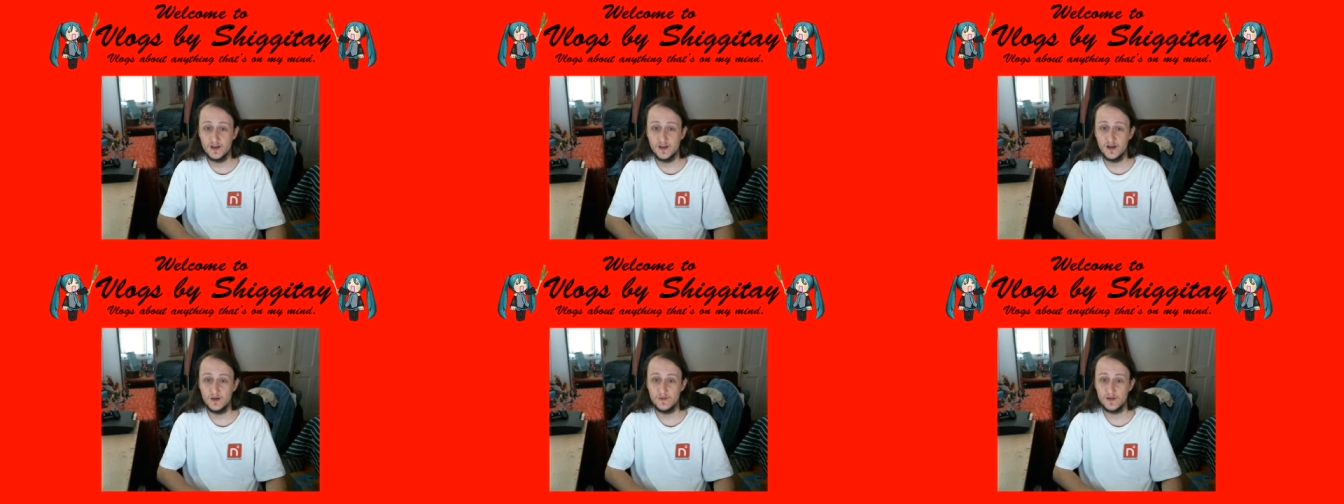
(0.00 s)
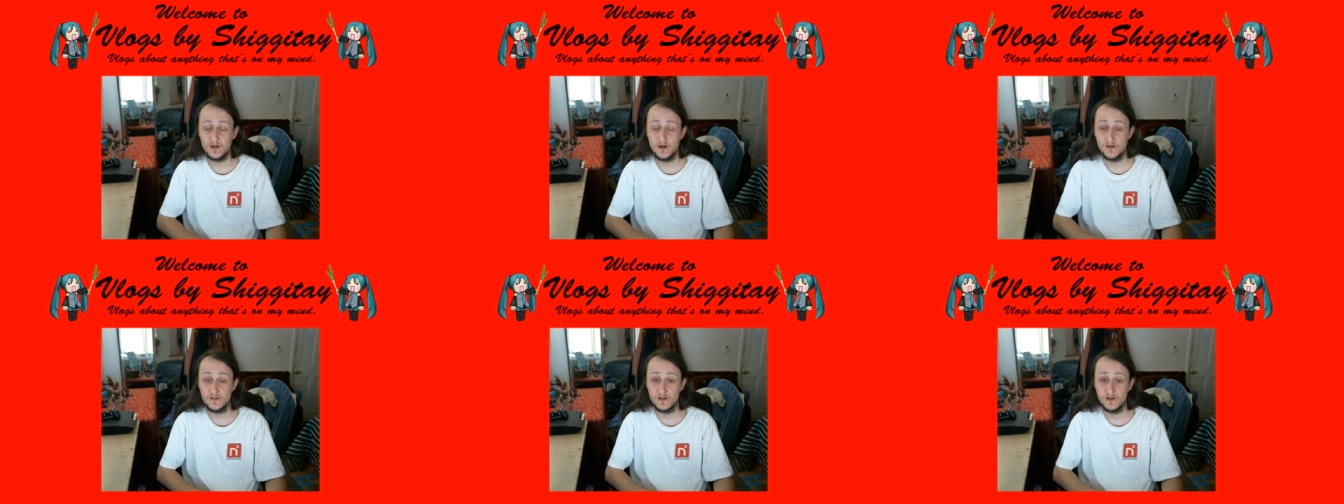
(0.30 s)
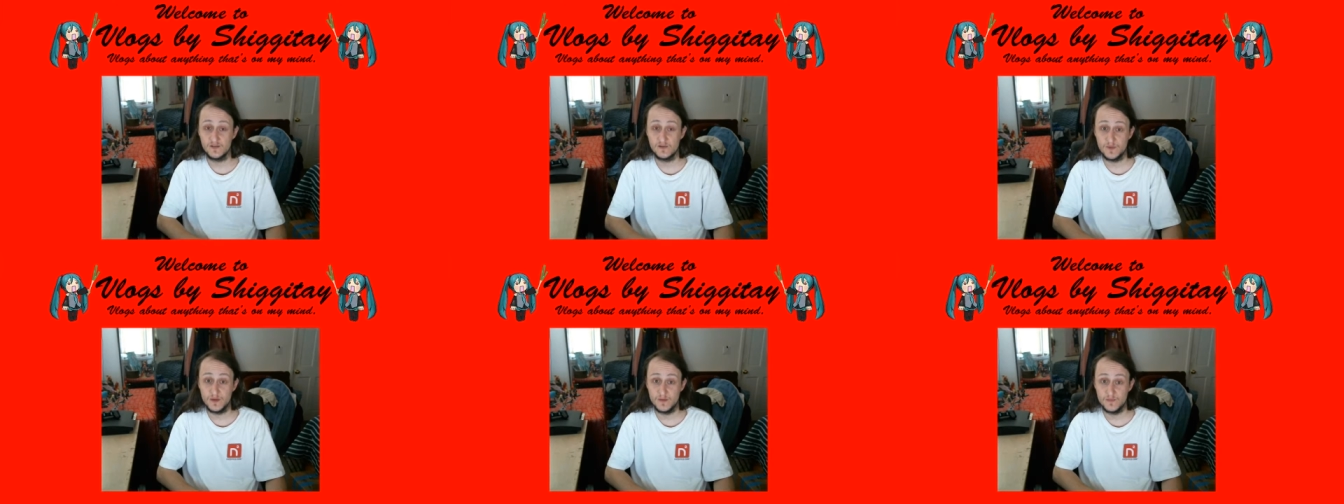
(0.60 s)
because
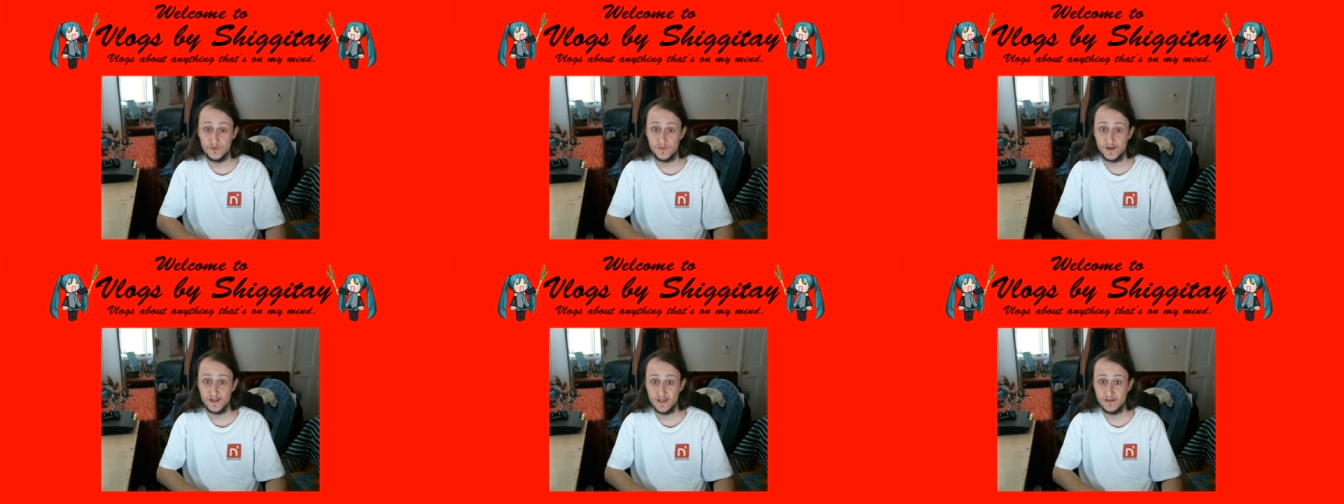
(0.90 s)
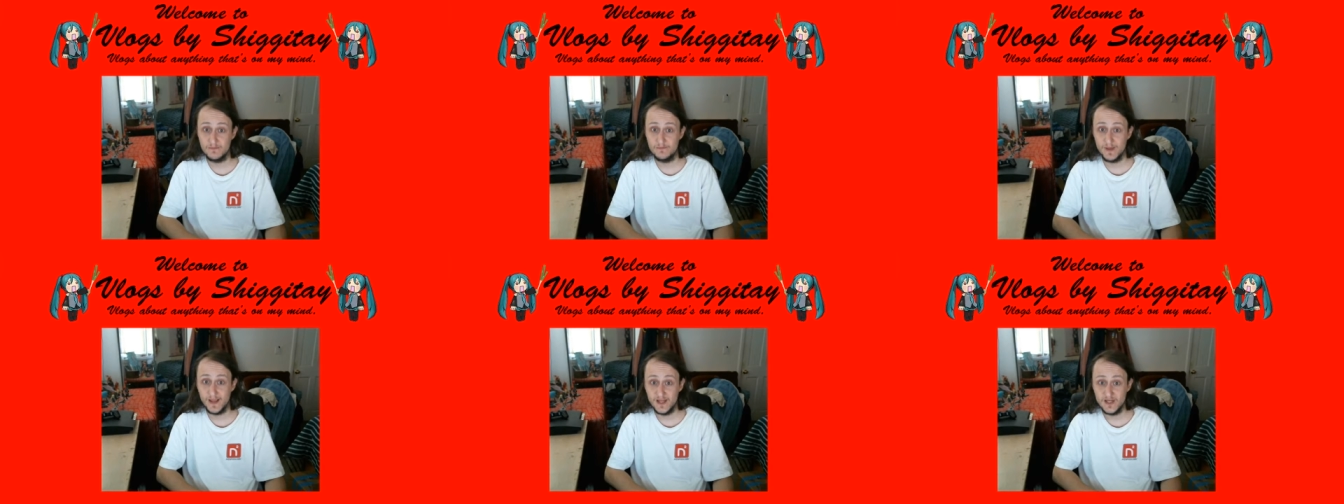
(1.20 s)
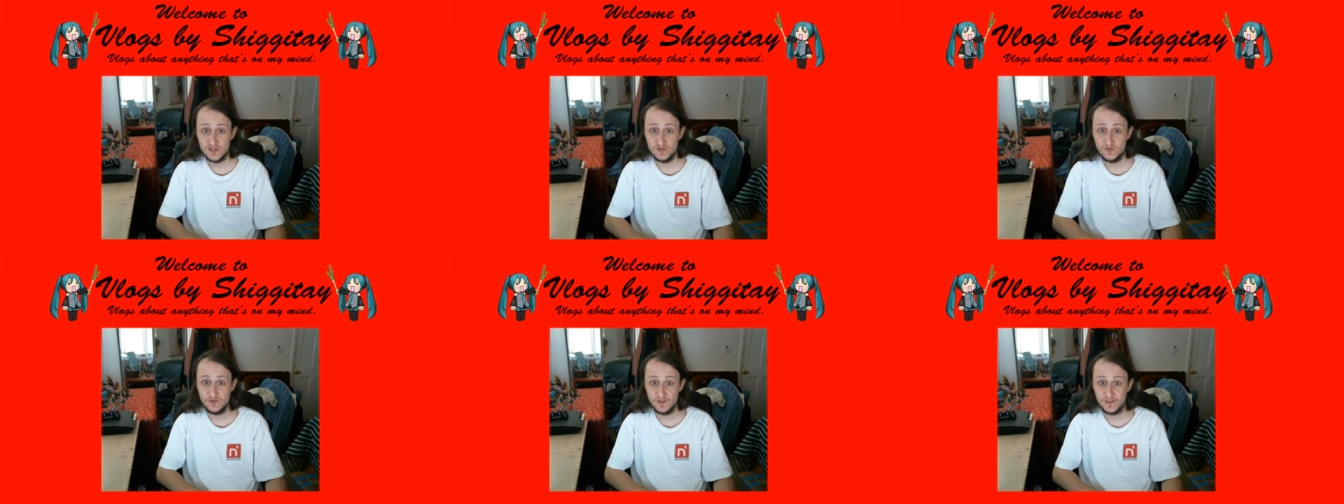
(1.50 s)
other people might get
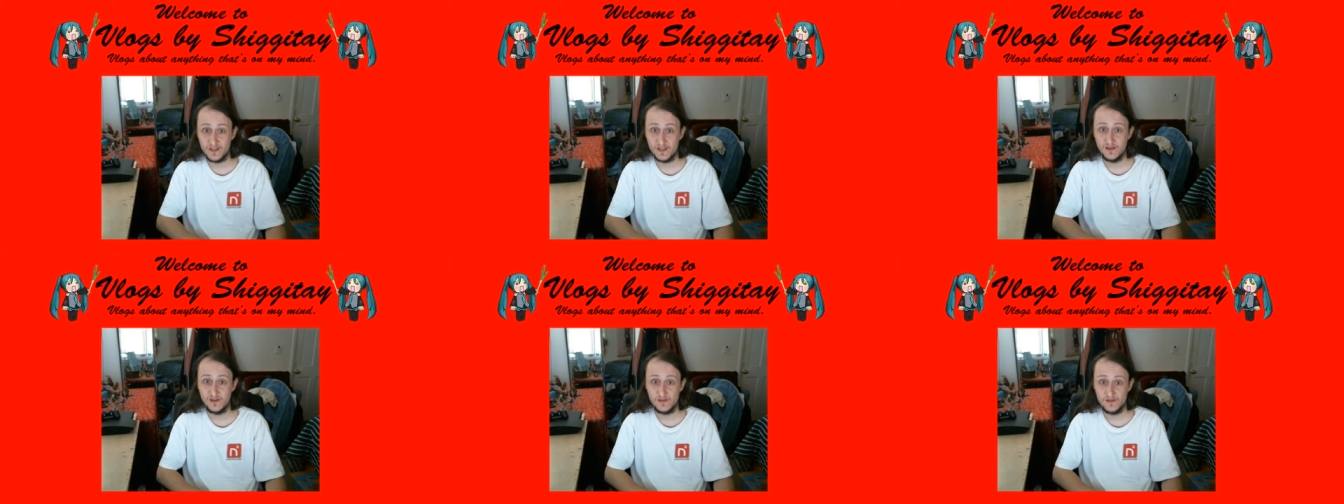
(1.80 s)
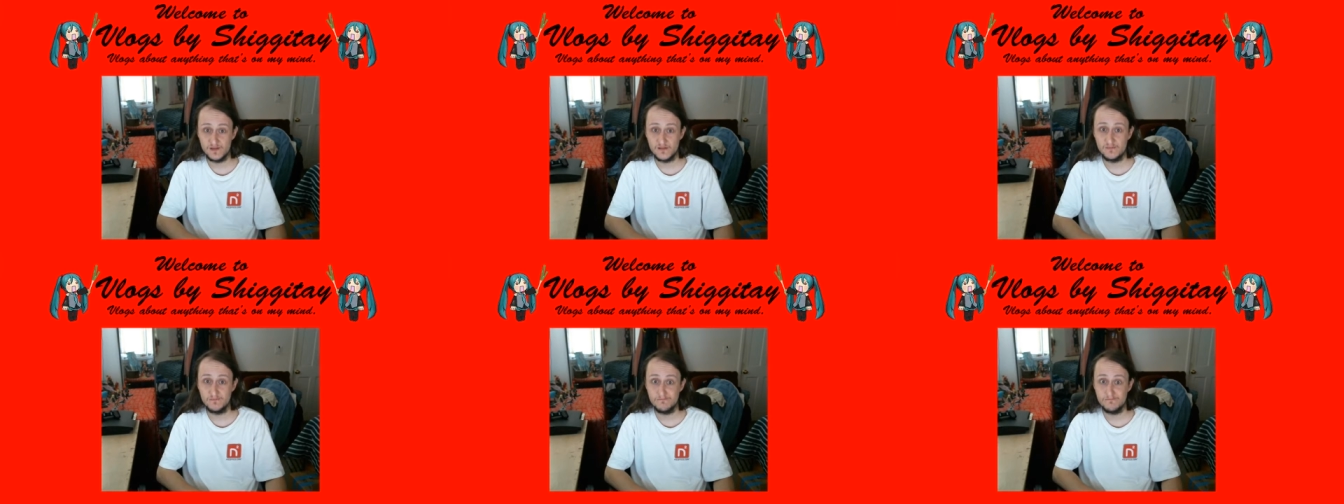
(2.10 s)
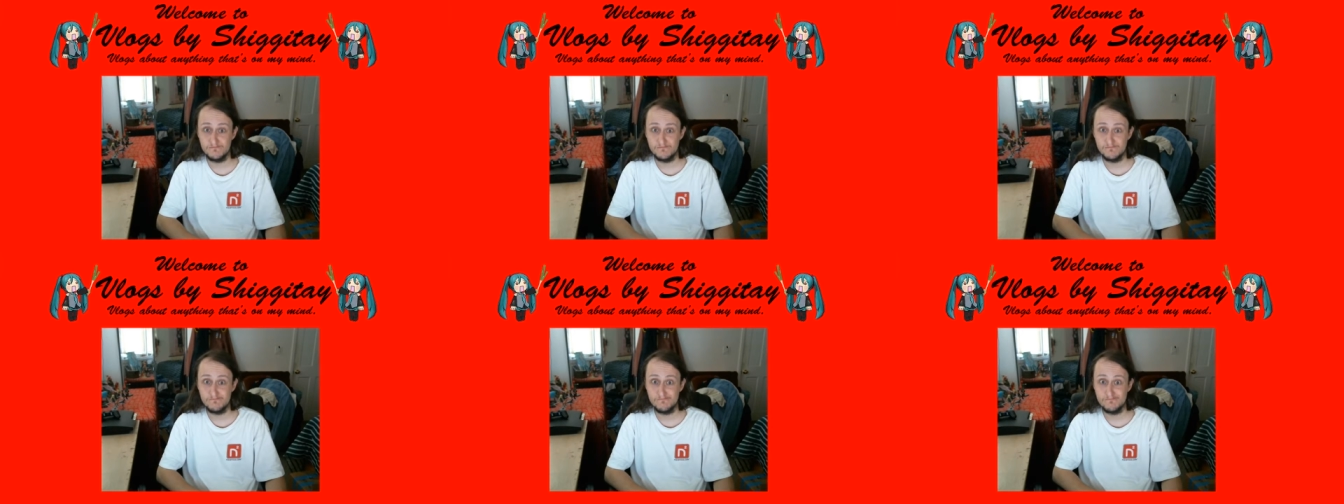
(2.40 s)
impatient with these
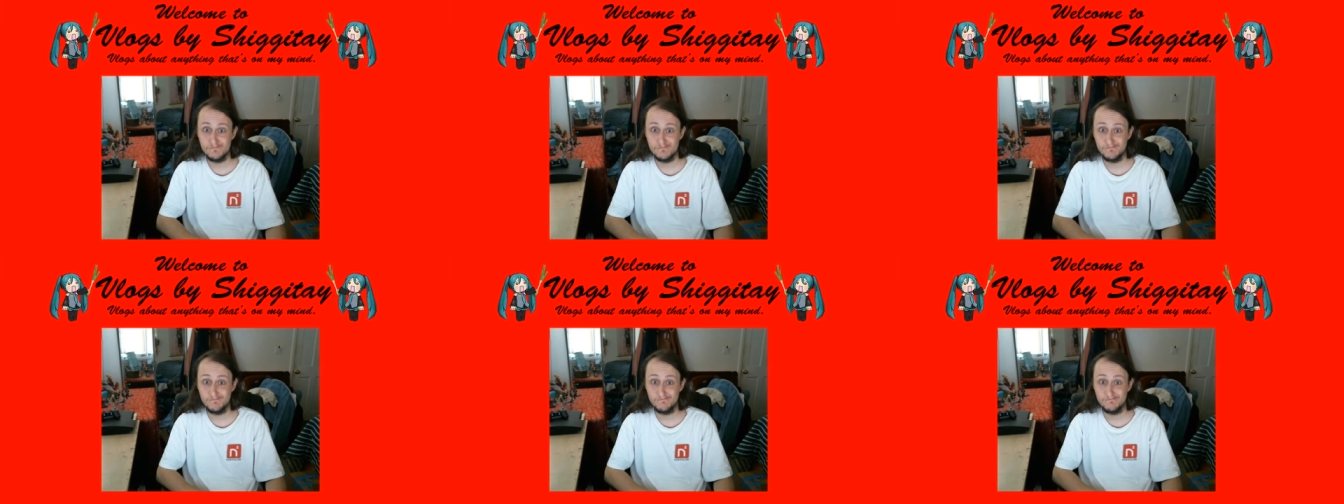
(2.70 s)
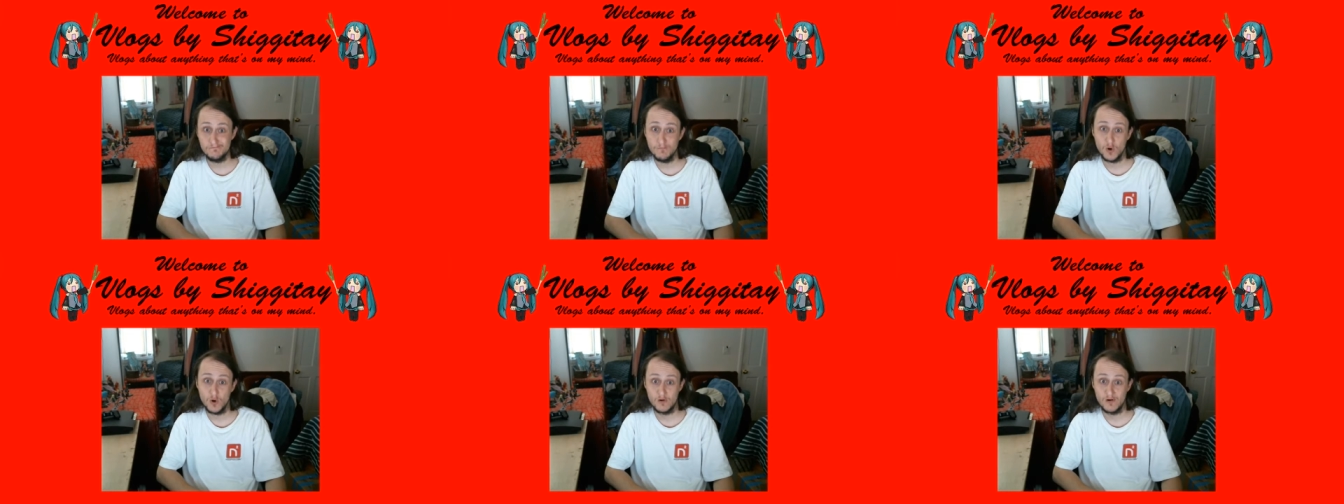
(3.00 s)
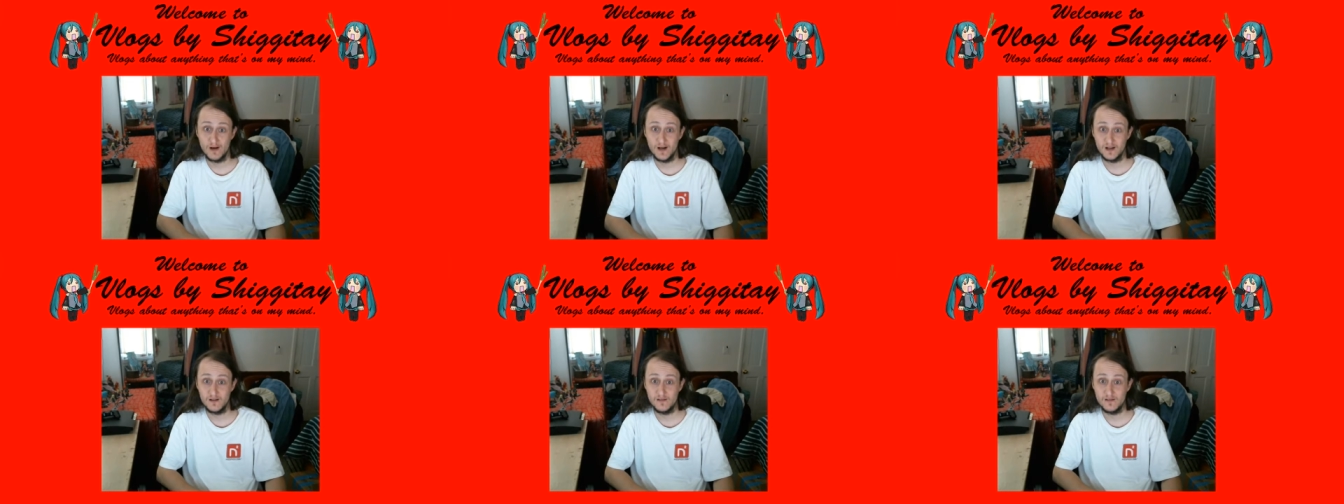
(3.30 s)

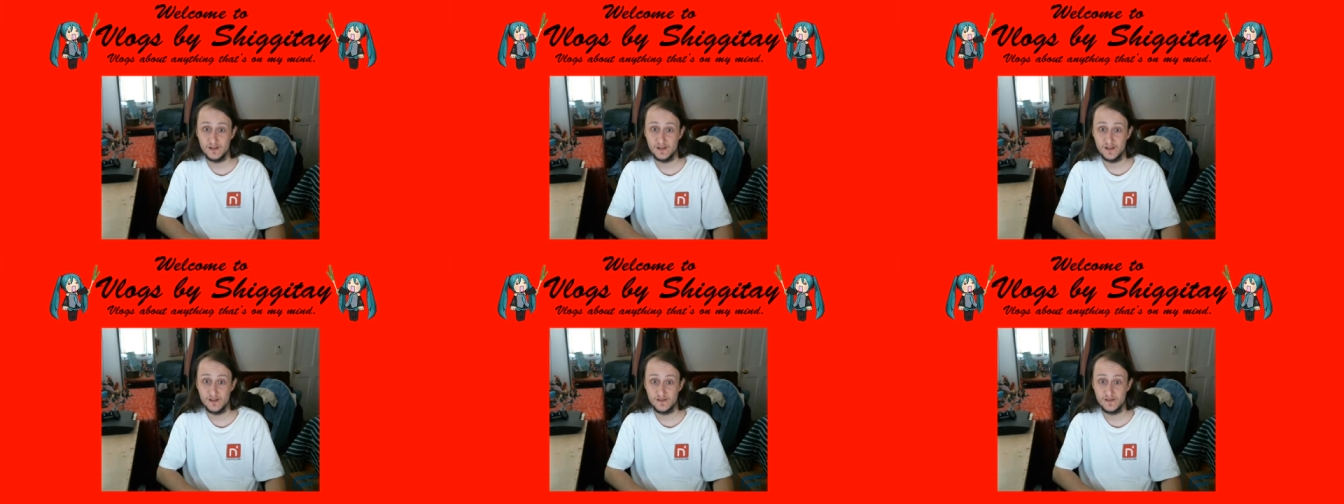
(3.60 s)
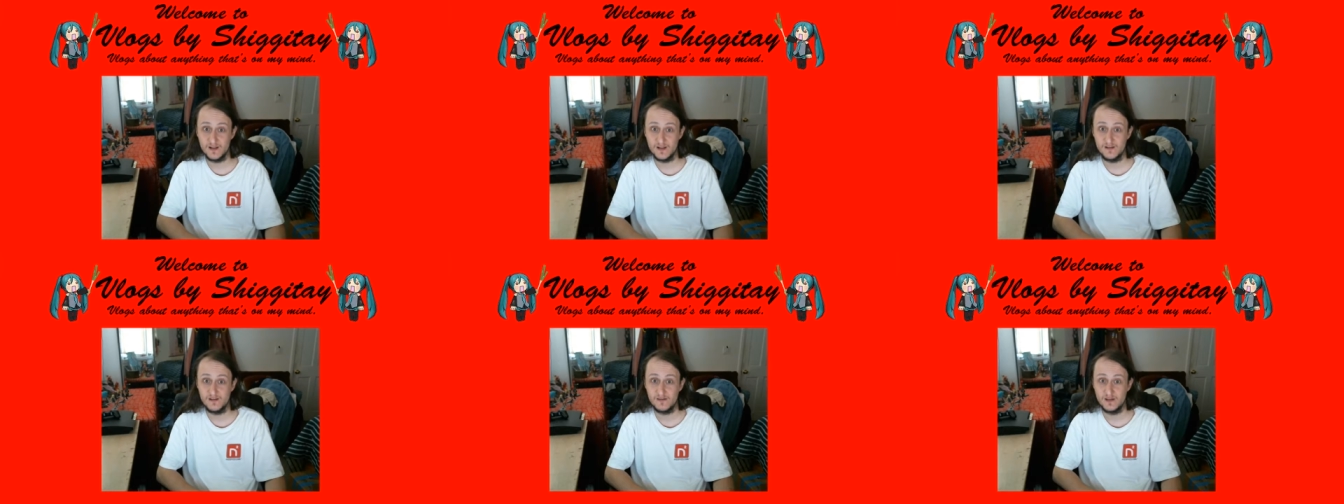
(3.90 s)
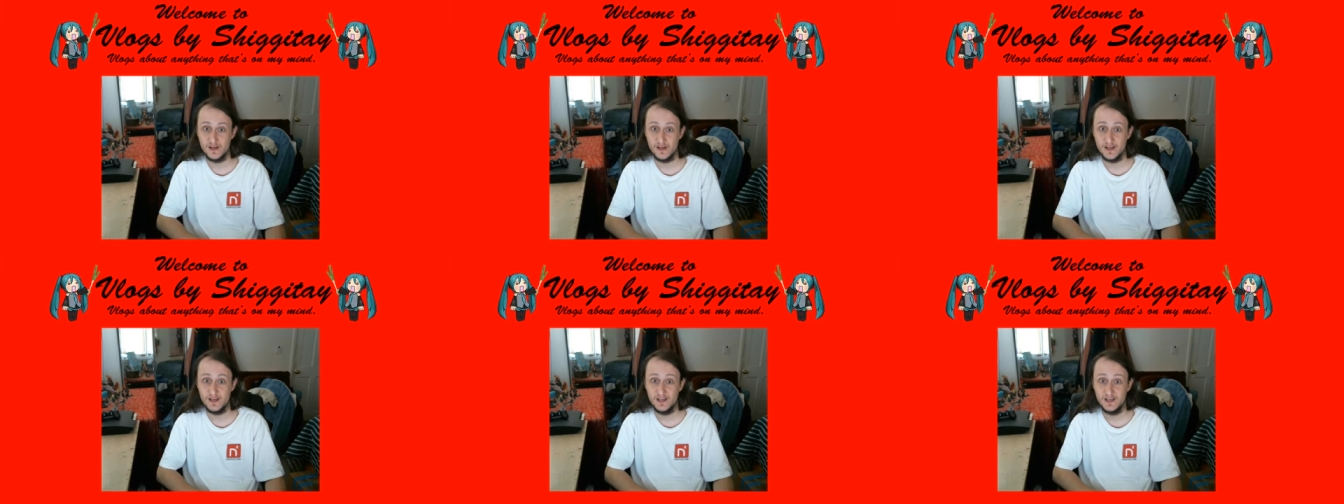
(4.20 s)
morons, I guess you can
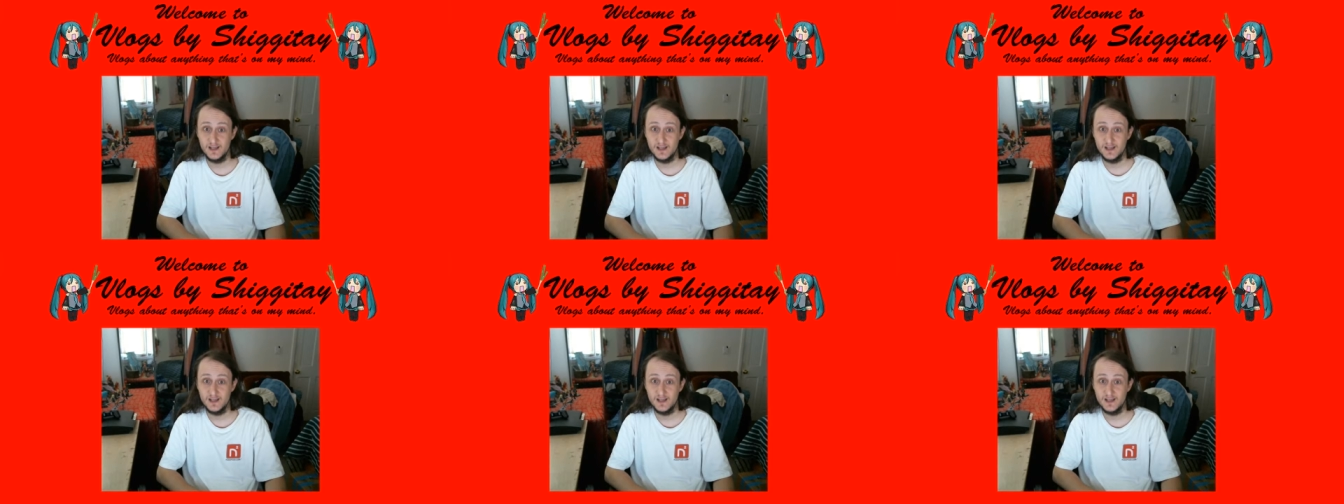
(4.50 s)
say,